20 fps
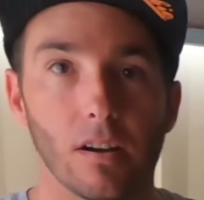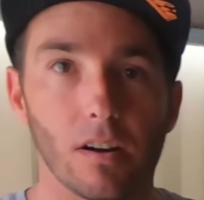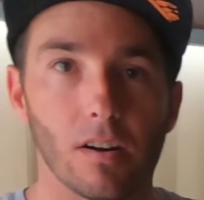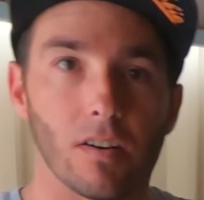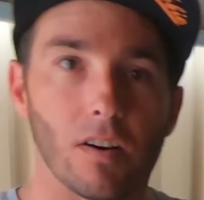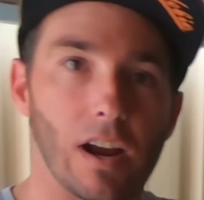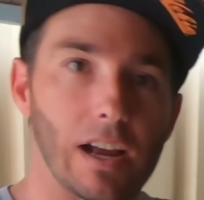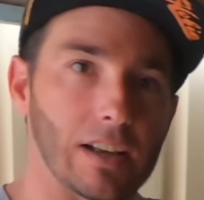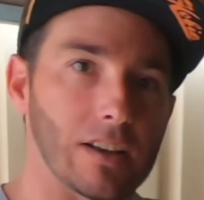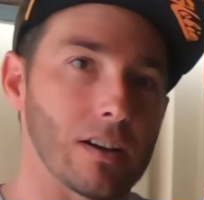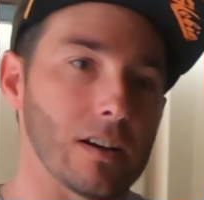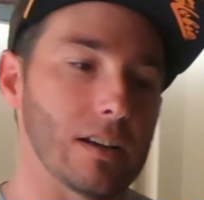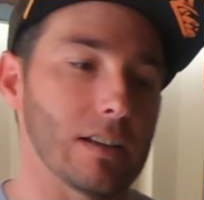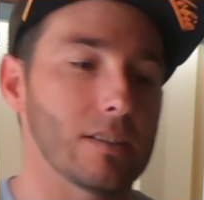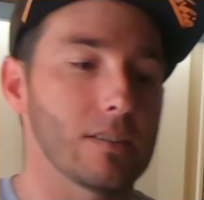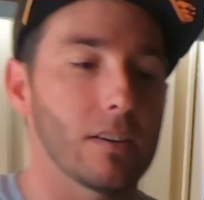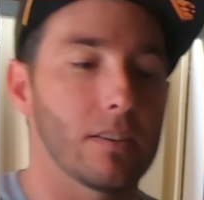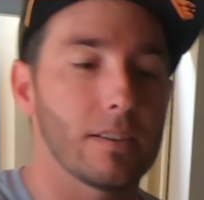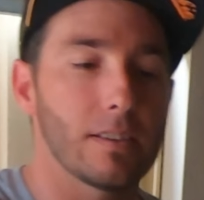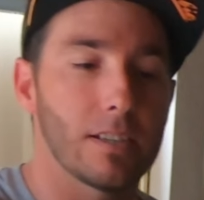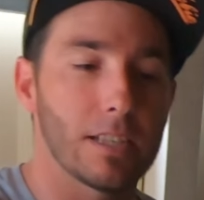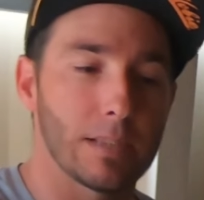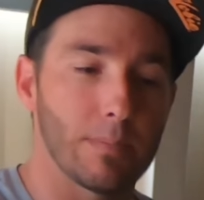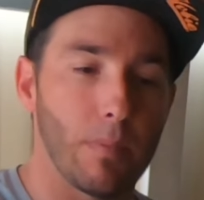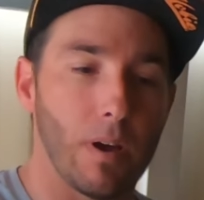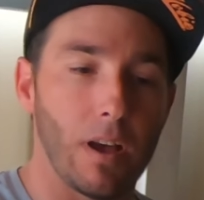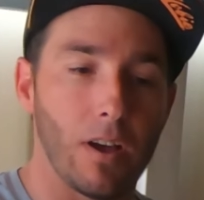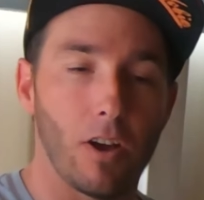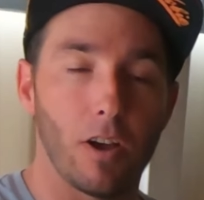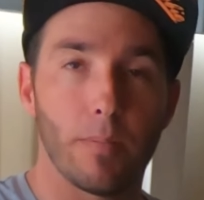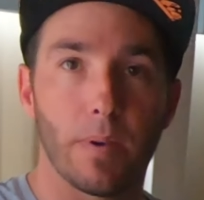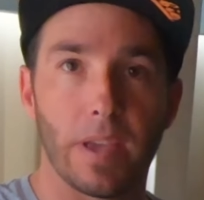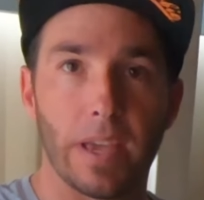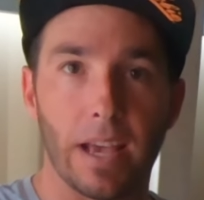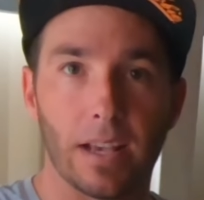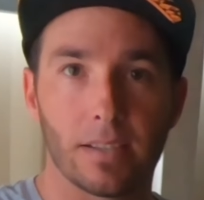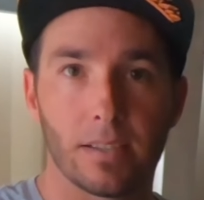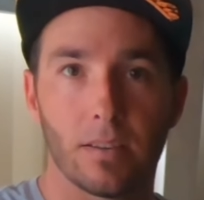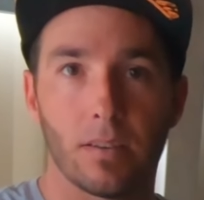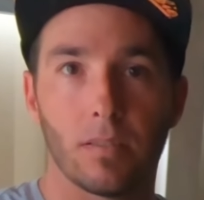Alright guys, so this is my Hobie
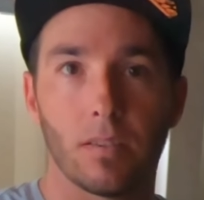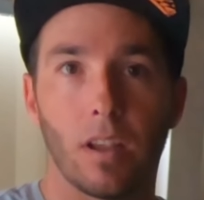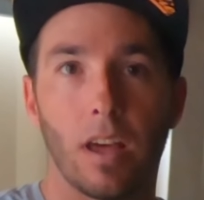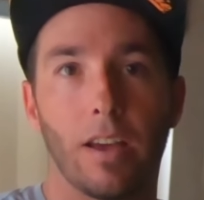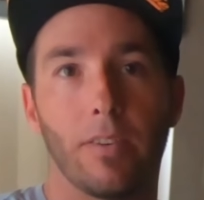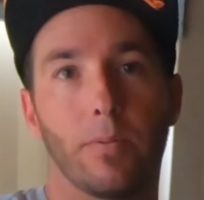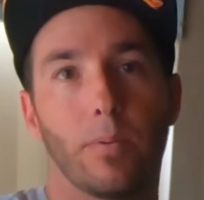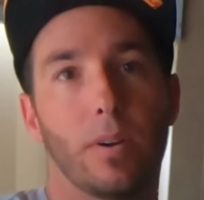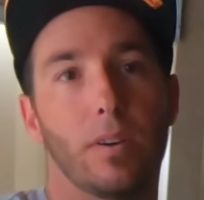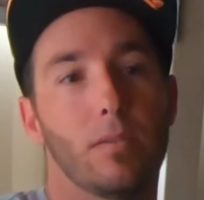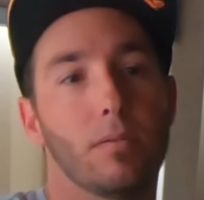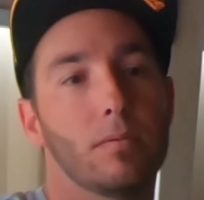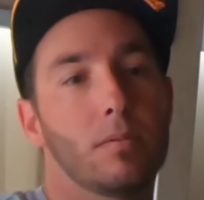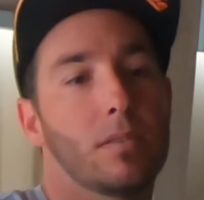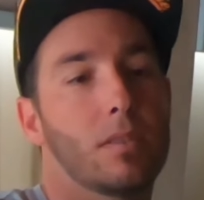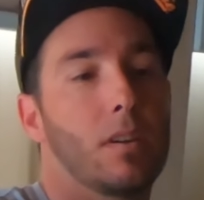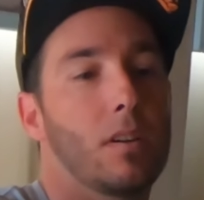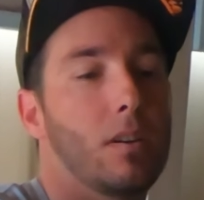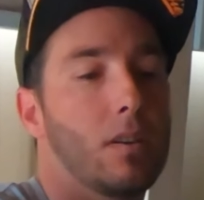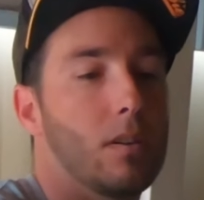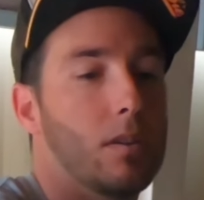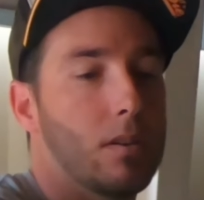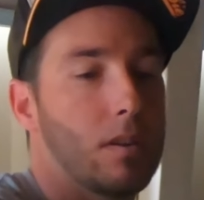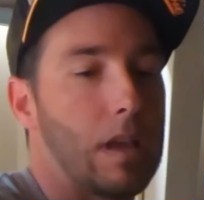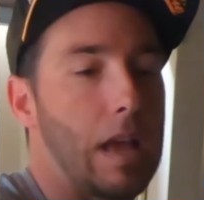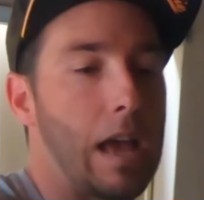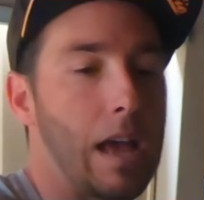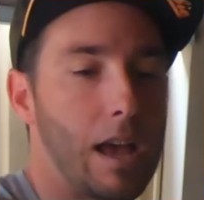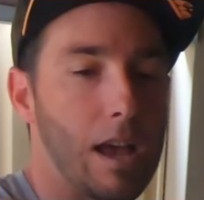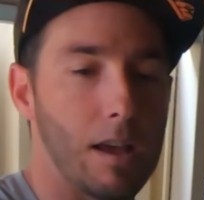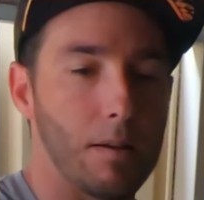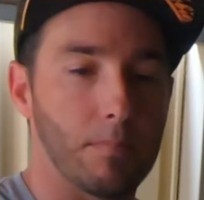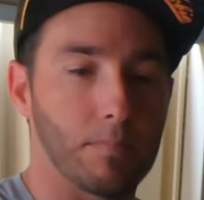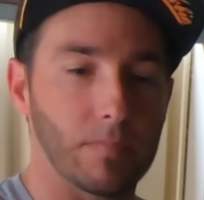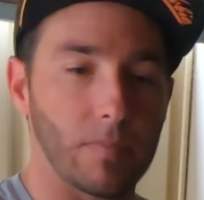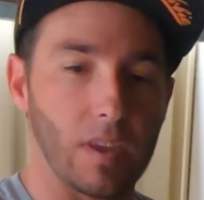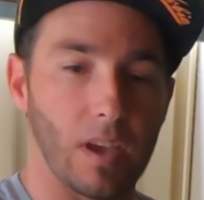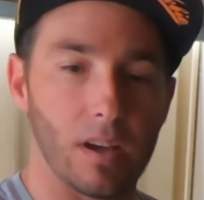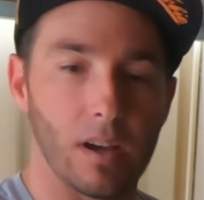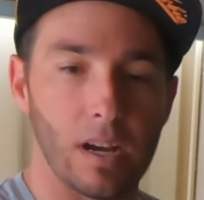XL Livewell. So
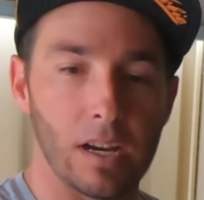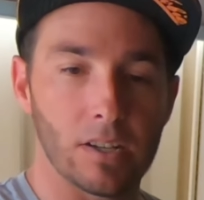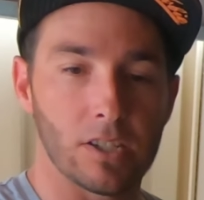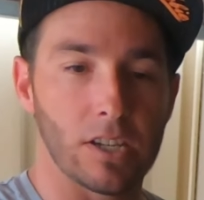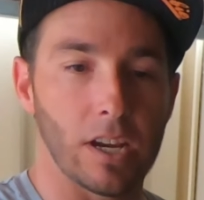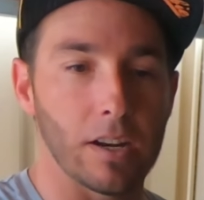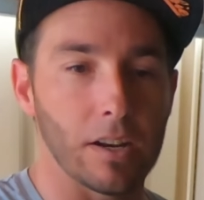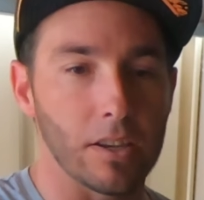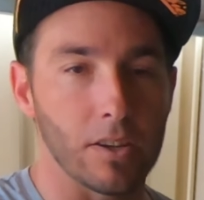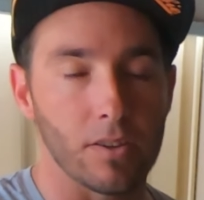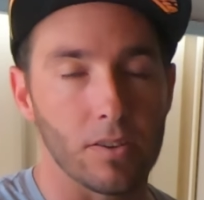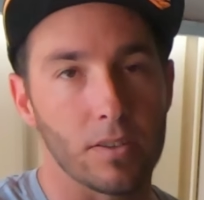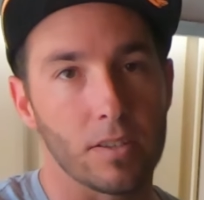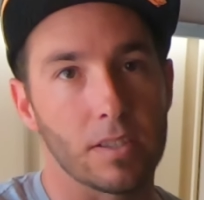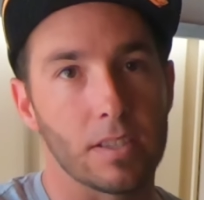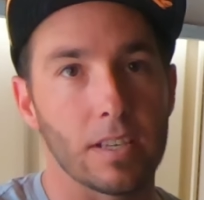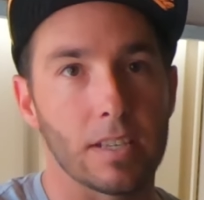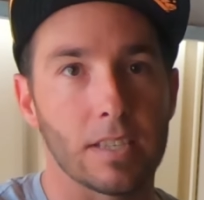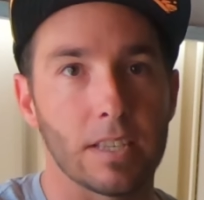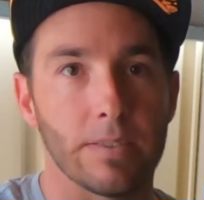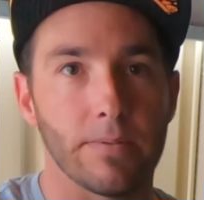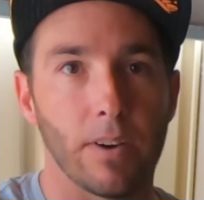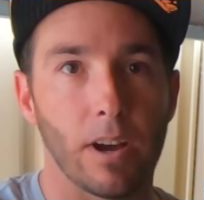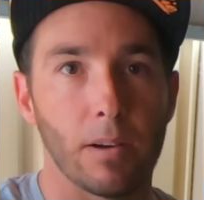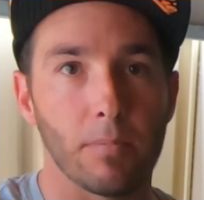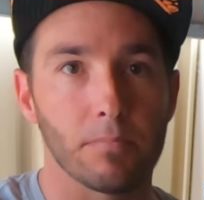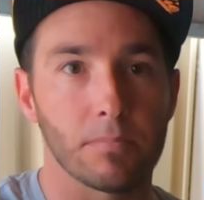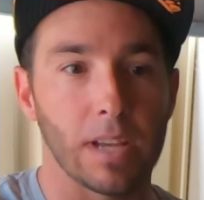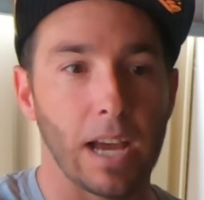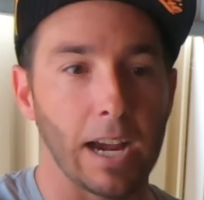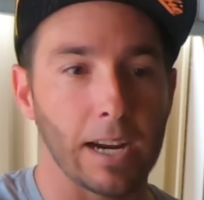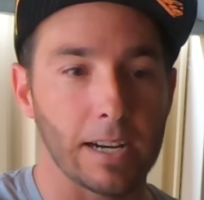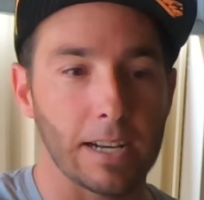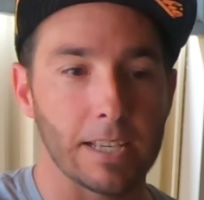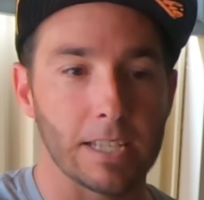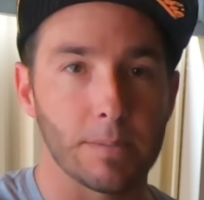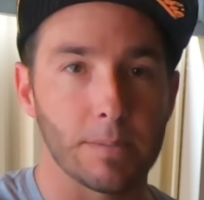I generally use this if I'm targeting